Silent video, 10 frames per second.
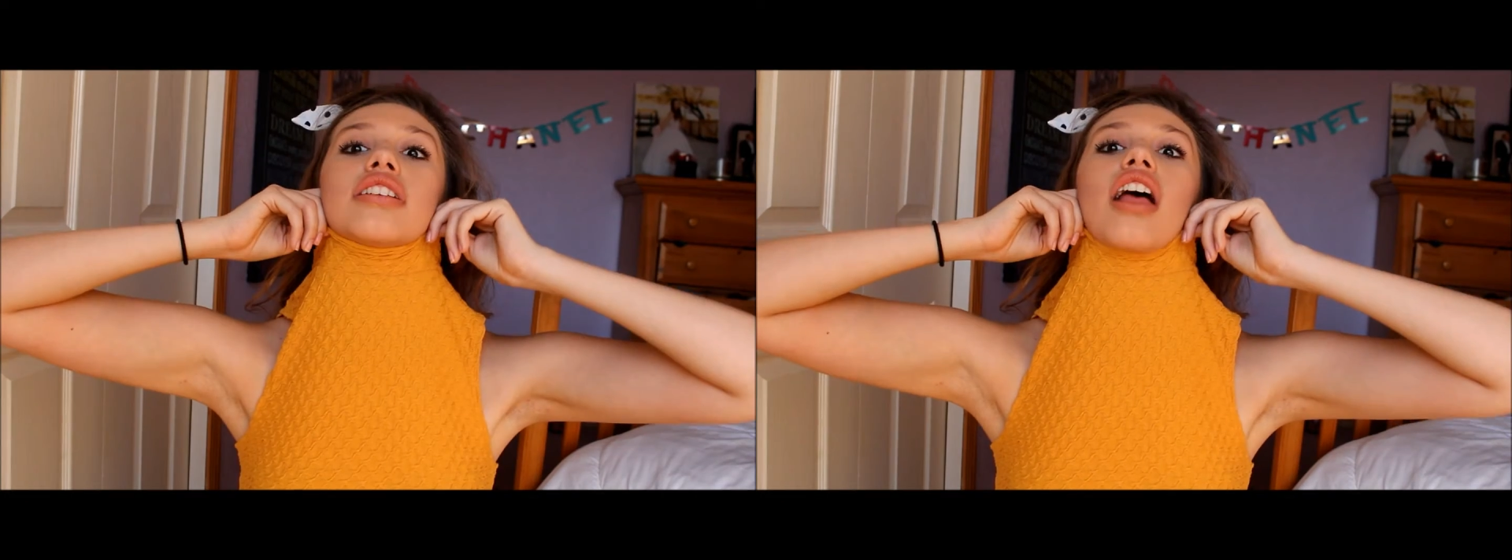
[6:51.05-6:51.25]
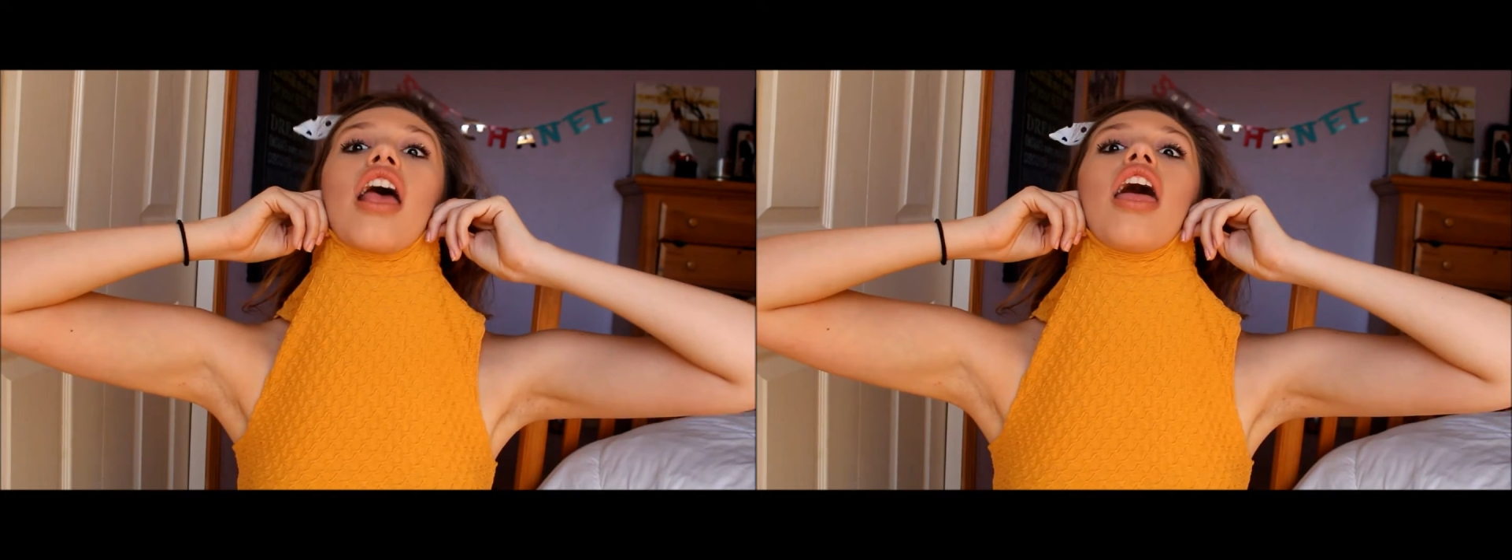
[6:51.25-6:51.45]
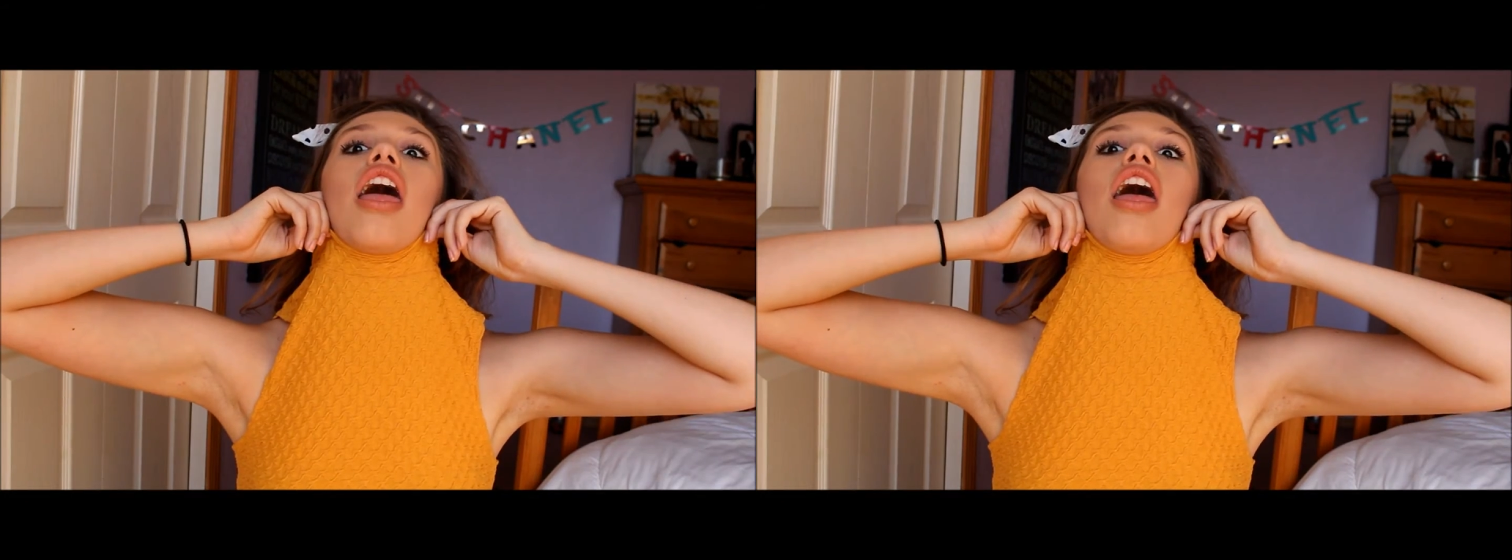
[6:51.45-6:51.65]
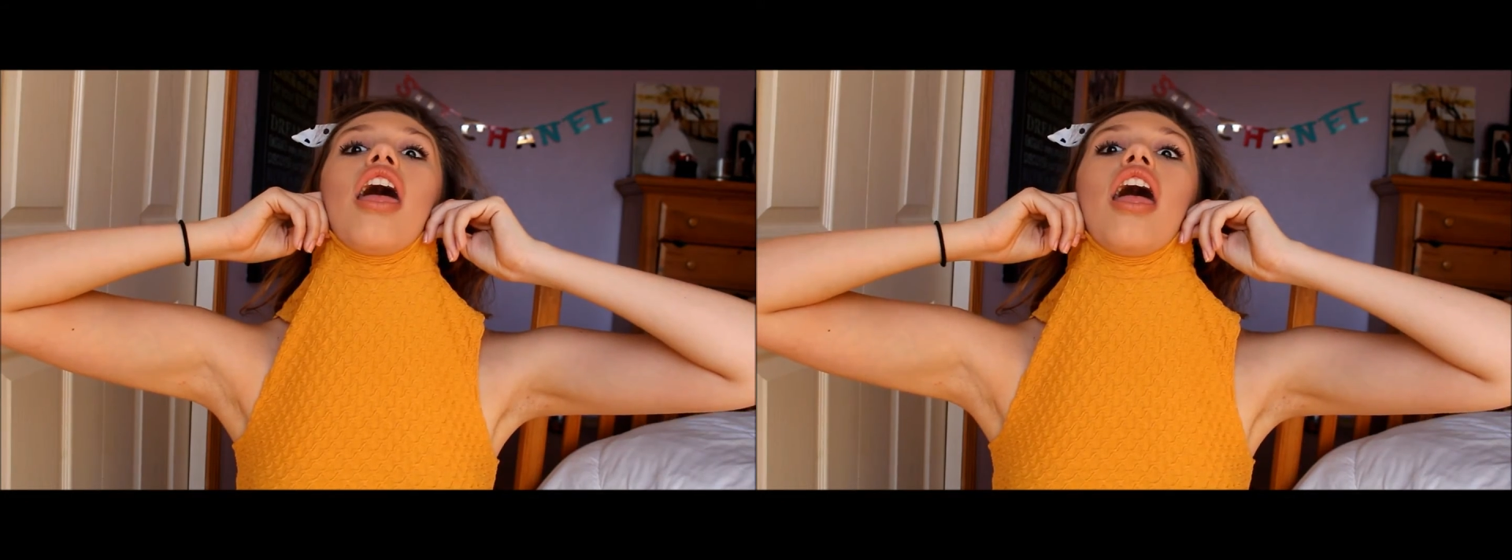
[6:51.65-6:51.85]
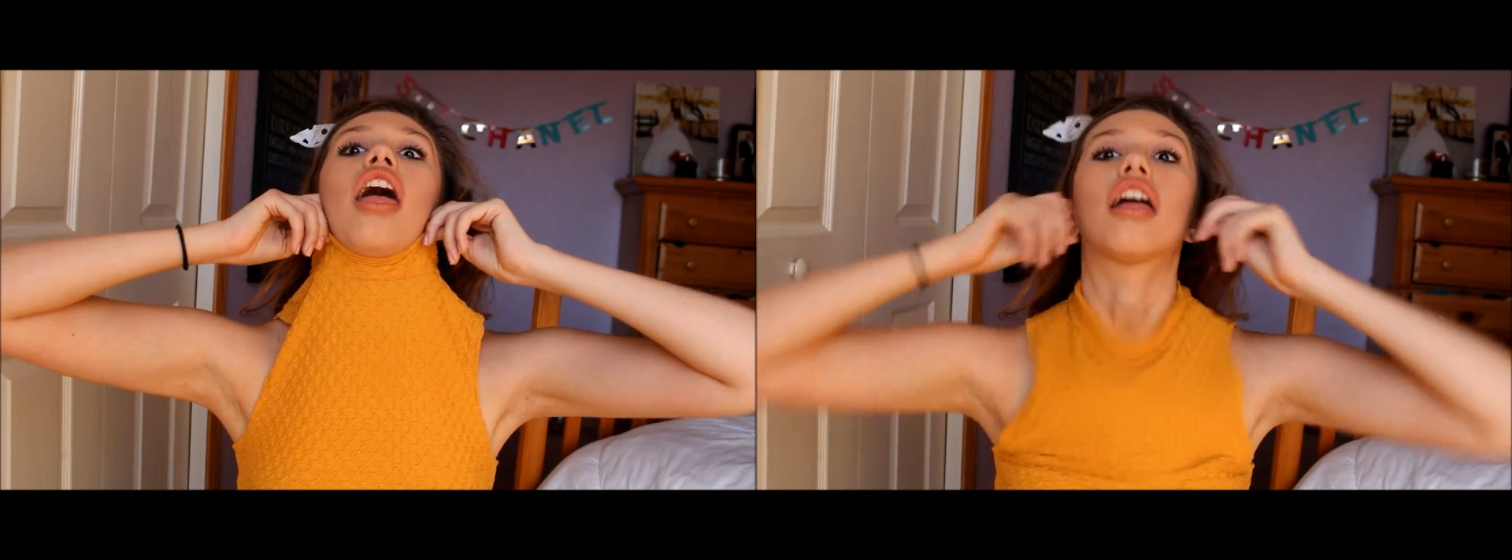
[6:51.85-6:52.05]
And you're like,
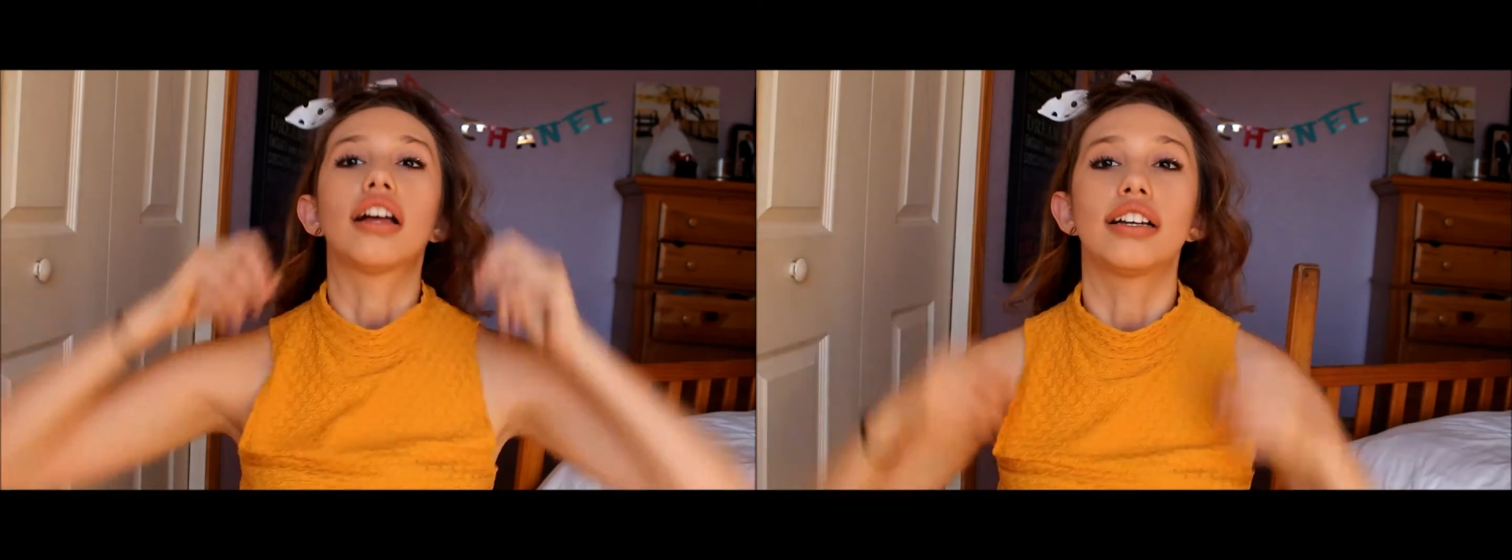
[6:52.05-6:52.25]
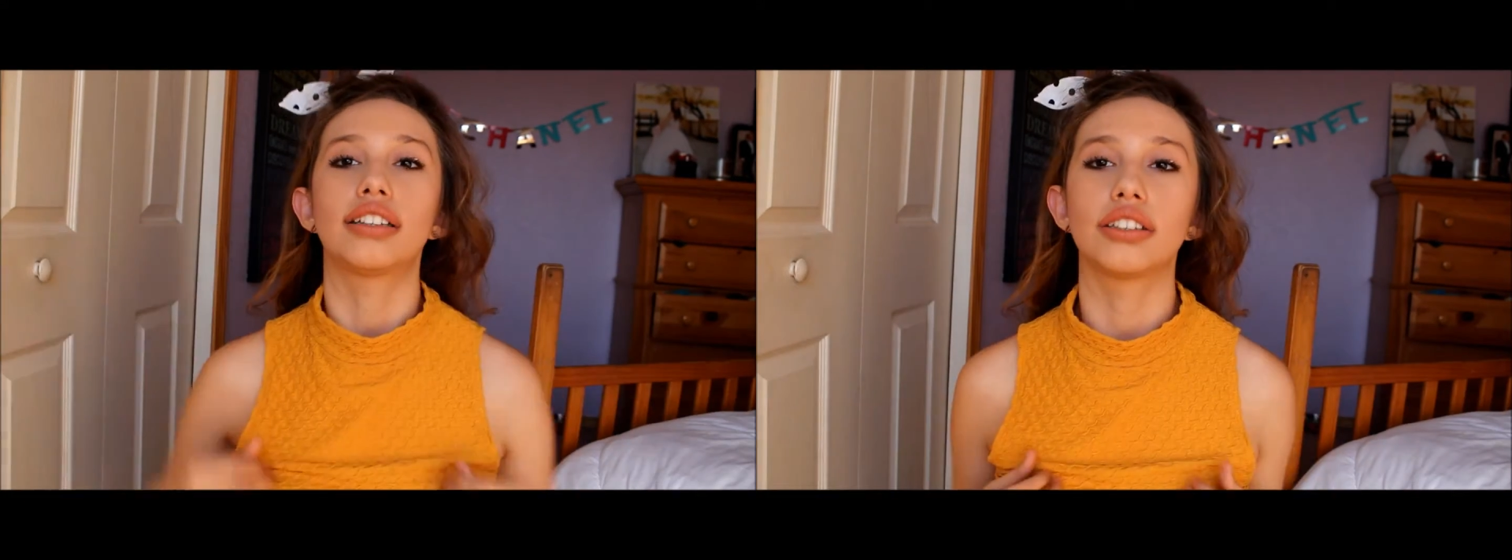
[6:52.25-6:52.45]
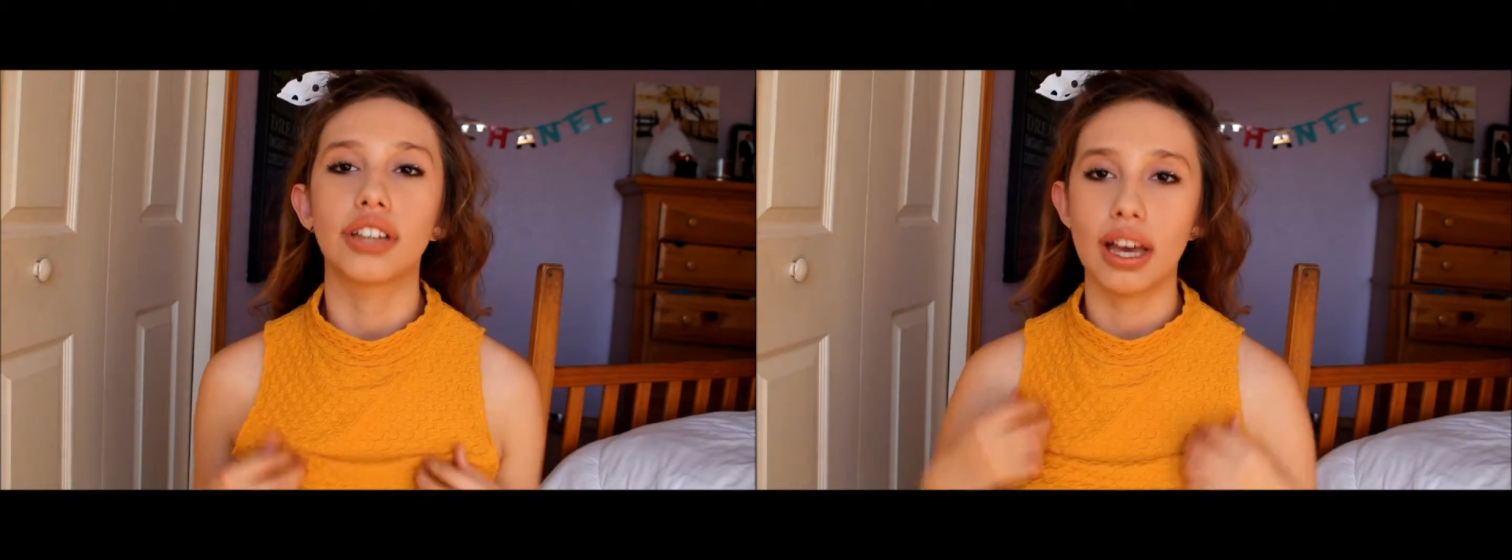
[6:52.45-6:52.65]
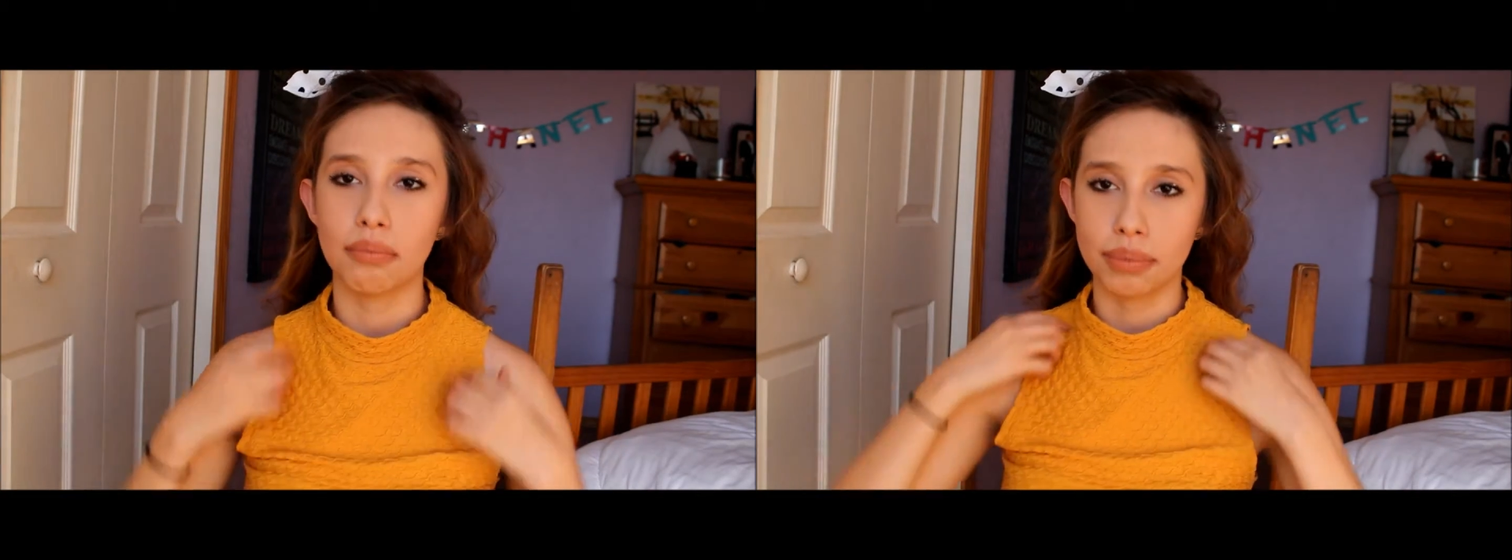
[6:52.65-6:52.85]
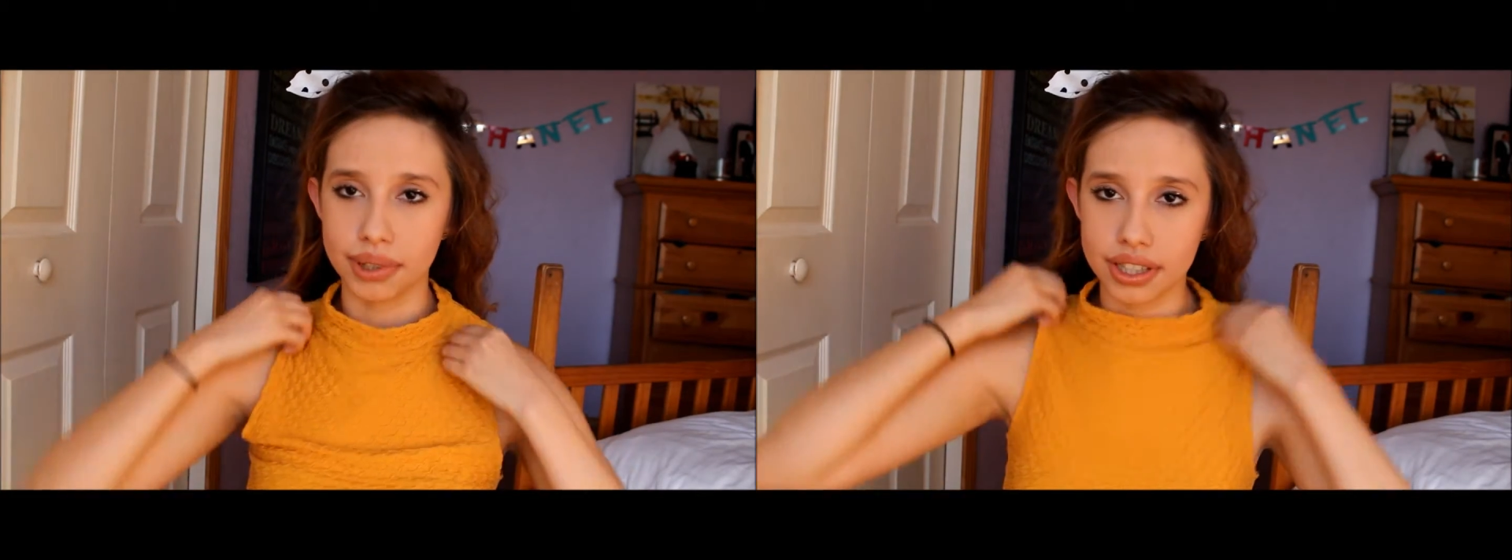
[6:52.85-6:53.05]
and then you
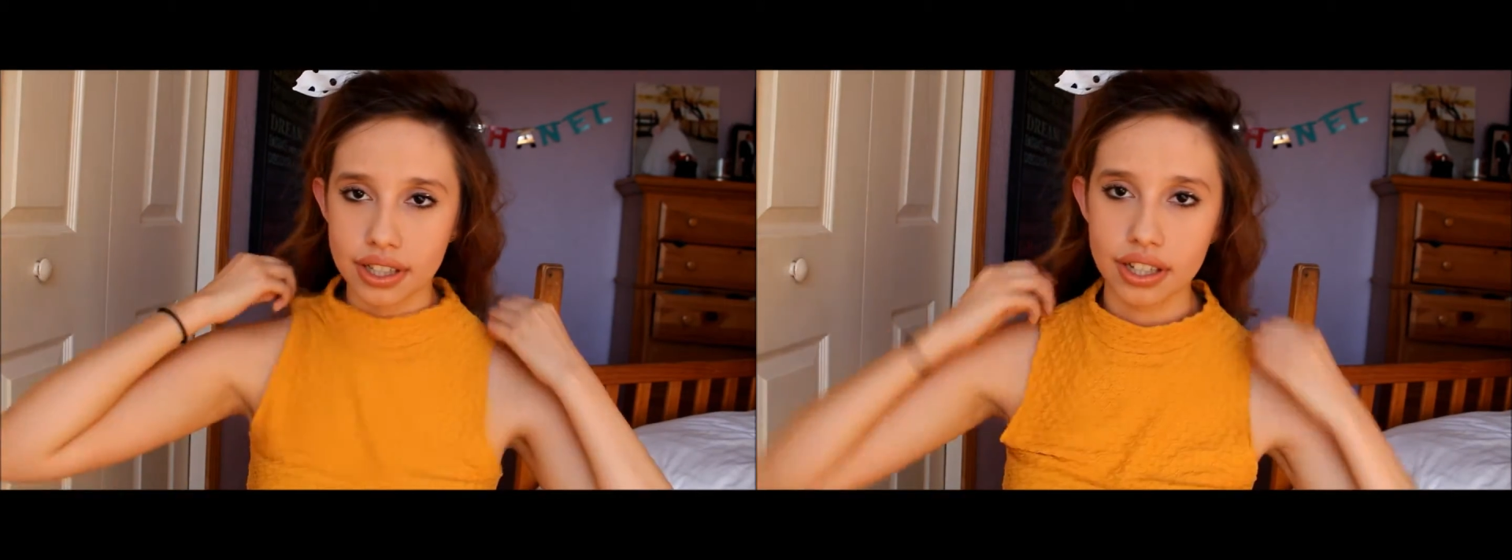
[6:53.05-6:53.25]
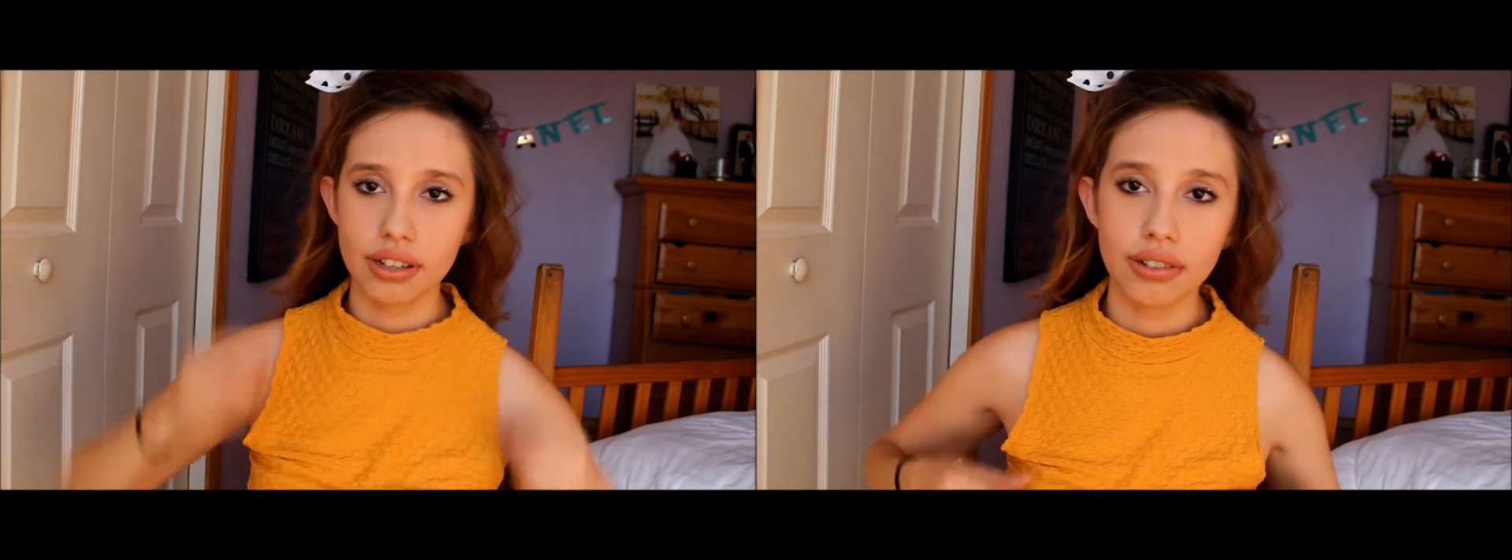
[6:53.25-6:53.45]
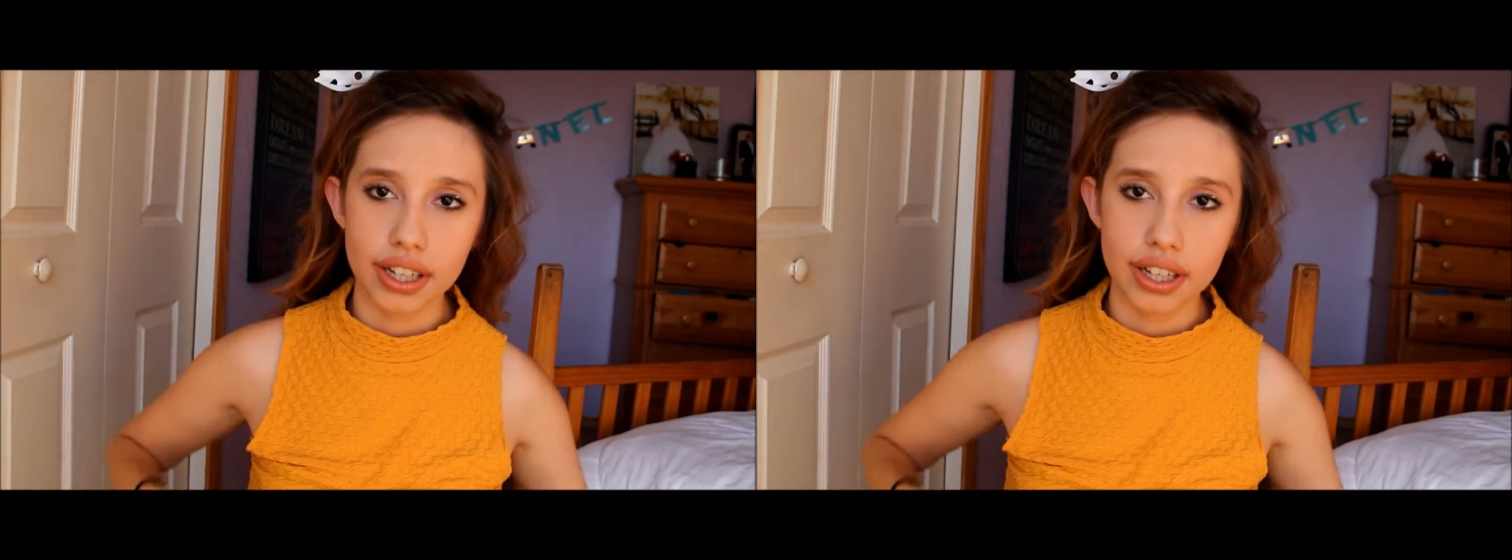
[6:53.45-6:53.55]
can't breathe, you know?